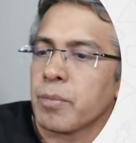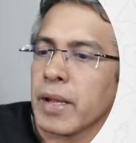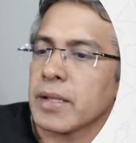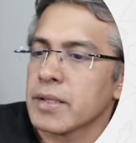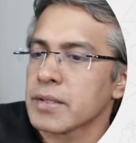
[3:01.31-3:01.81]

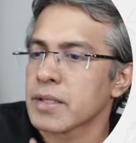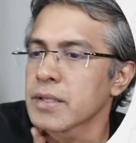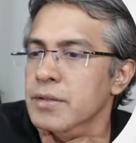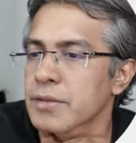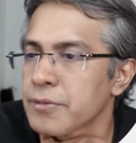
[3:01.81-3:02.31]
play this
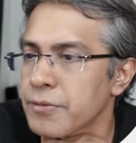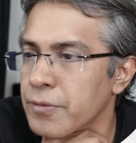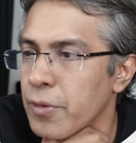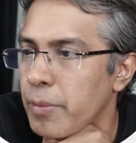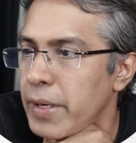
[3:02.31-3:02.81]
is
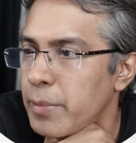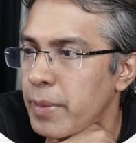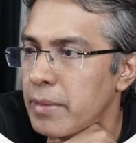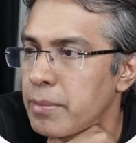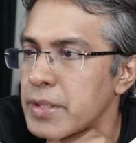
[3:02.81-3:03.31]
for me to
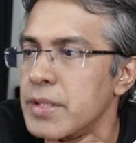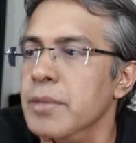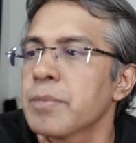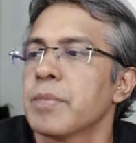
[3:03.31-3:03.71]
play bishop